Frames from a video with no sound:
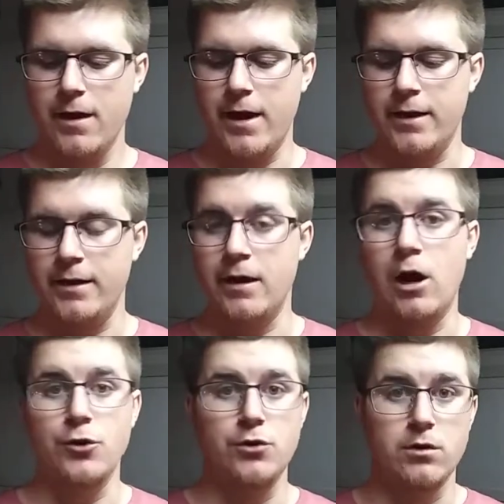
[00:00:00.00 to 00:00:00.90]
and uh,
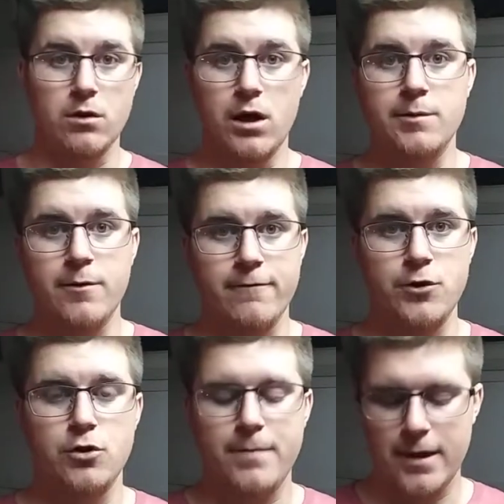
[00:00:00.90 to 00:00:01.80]
I'll do a, a,
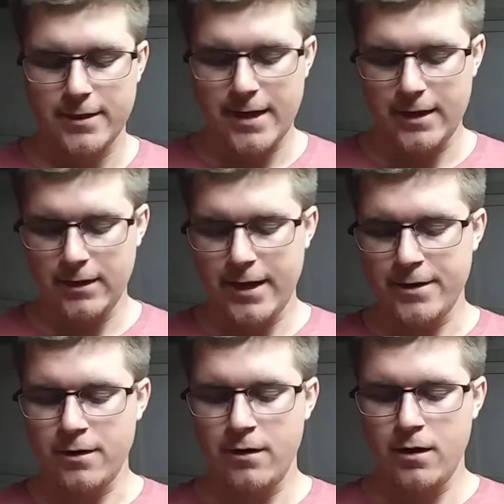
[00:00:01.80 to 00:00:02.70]
review about that
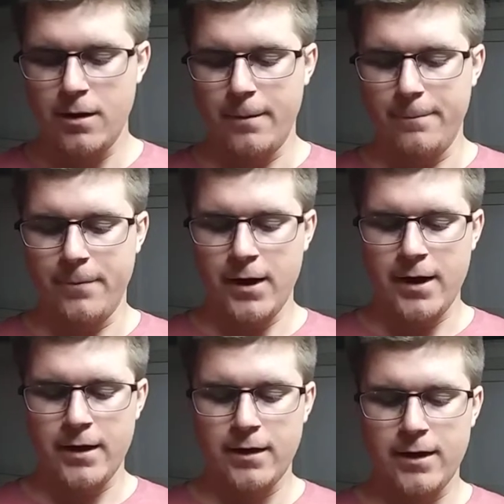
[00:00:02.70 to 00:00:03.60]
later.
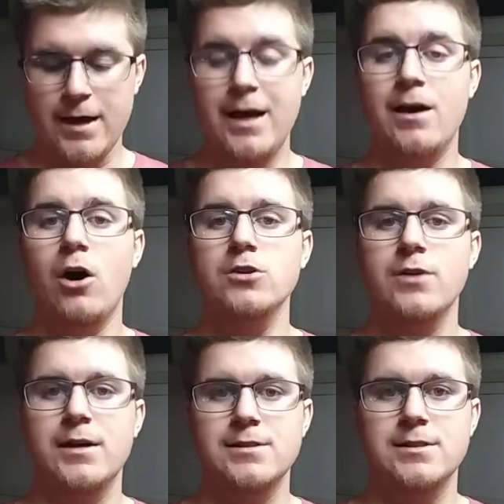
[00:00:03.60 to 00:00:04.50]
But it ha also
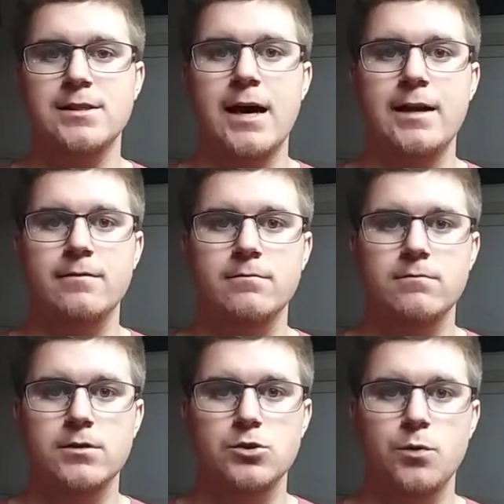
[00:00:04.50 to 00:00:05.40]
has a side
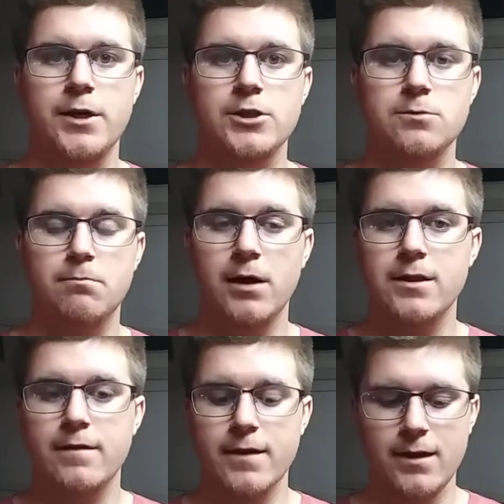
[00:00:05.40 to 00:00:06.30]
switch. But the
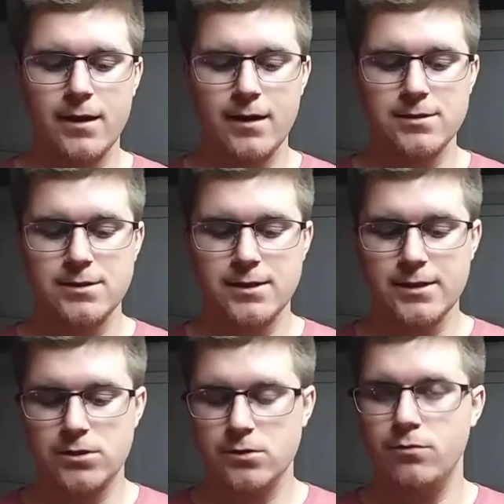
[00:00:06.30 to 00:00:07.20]
thing is, is
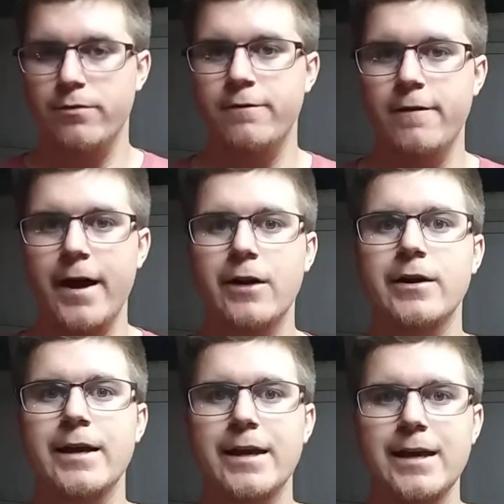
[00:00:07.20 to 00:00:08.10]
it's very
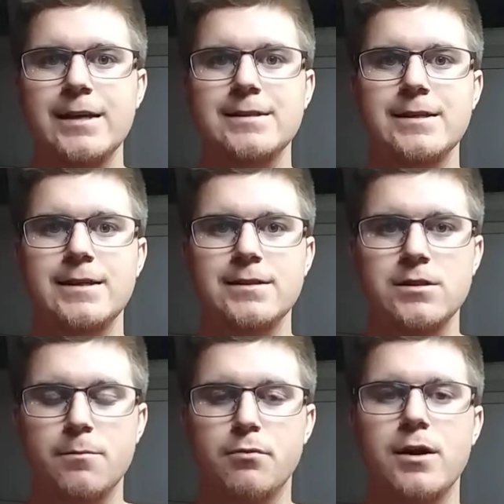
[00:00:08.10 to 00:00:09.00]
easy to
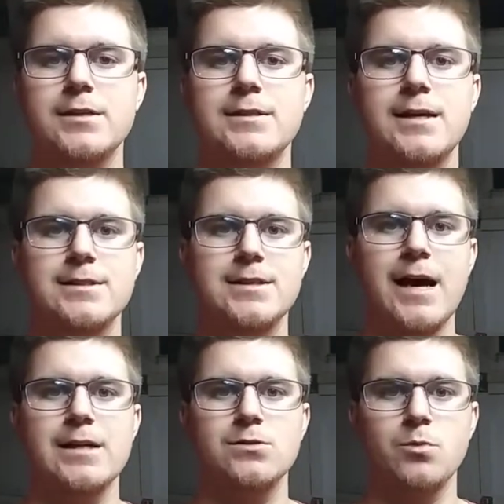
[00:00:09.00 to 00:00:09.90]
press that
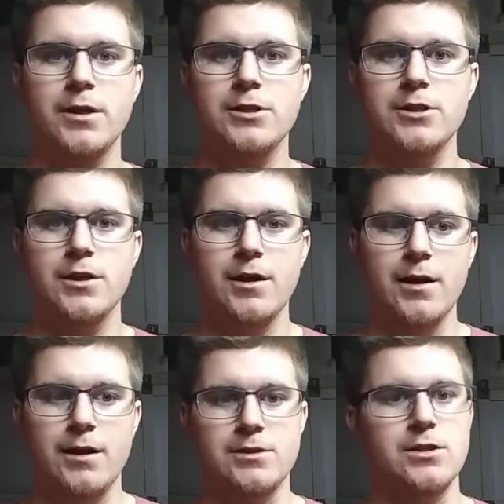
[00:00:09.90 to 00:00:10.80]
side switch.
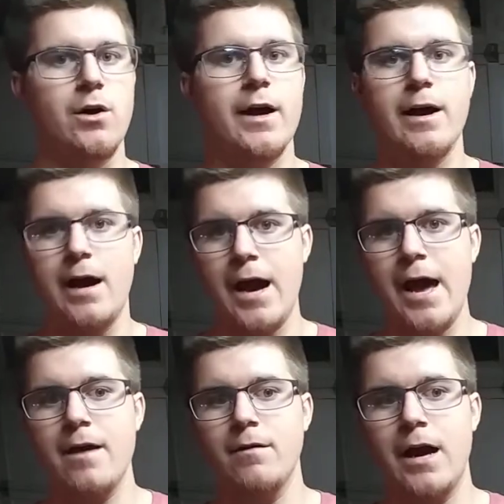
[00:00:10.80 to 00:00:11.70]
And so I, I
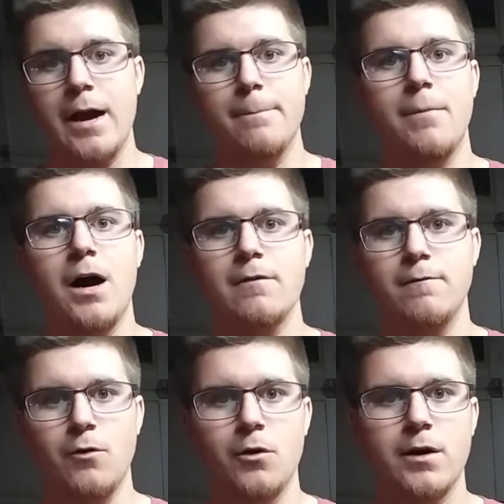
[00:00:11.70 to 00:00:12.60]
had I had bought
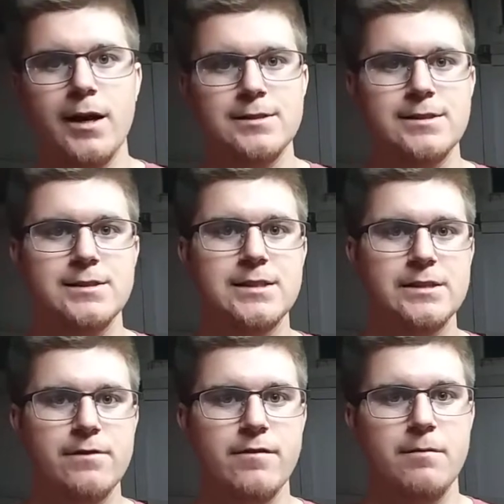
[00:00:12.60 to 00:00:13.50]
four
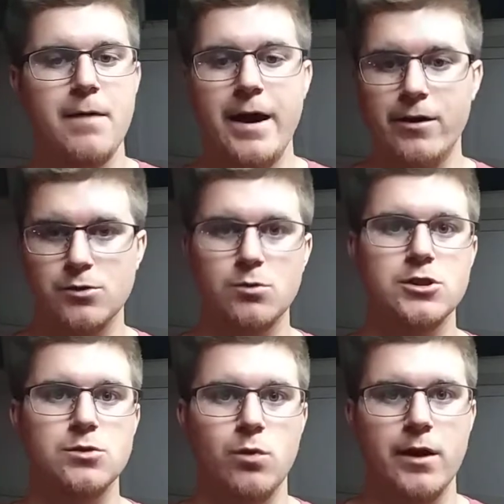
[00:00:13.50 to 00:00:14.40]
18650 batteries, which
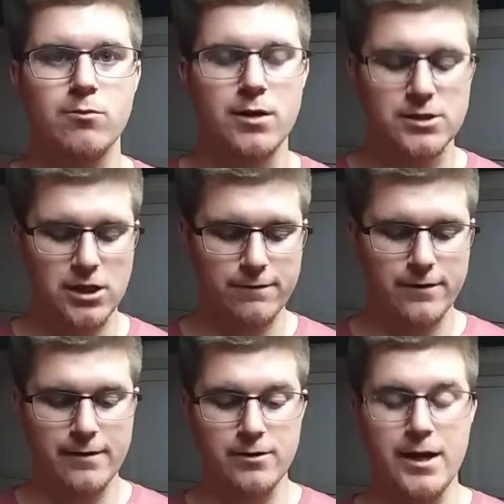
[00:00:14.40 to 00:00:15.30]
is what it runs off
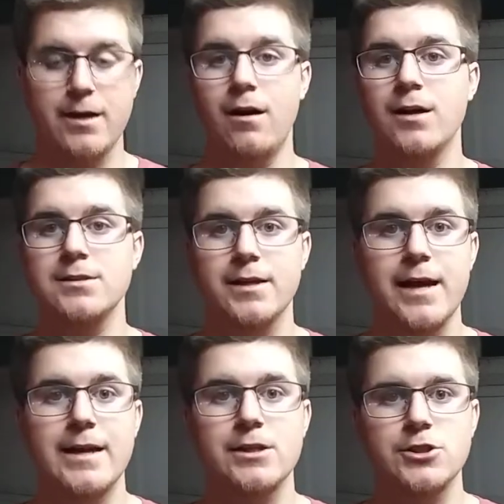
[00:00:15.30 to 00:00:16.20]
of, and I constantly
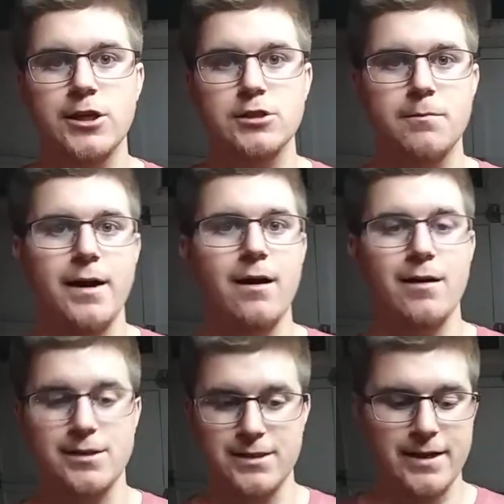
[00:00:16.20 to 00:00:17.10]
had to change them out
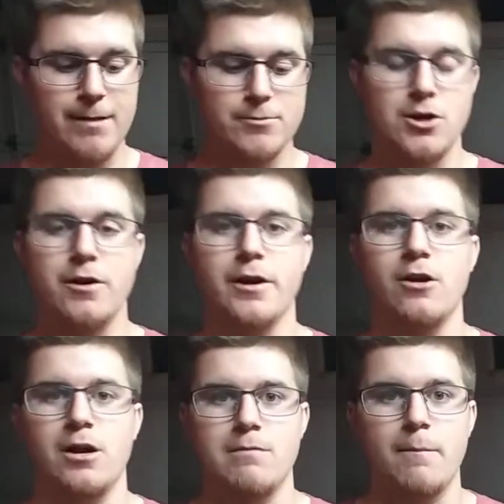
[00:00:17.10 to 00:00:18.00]
because it kept turning it on in my